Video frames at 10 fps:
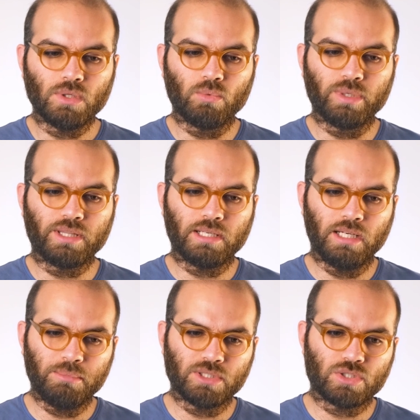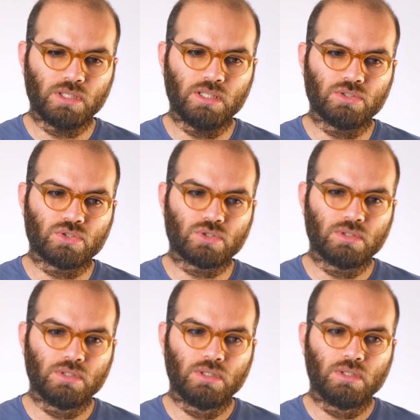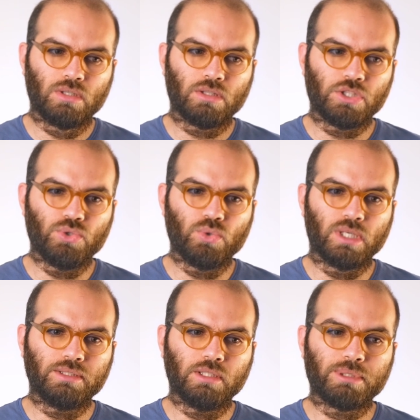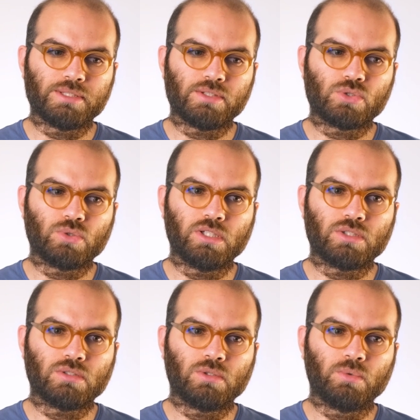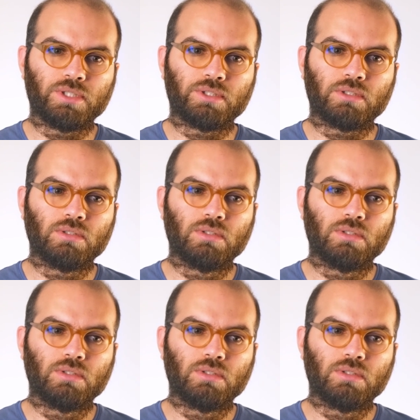With climate change, you end up in a situation where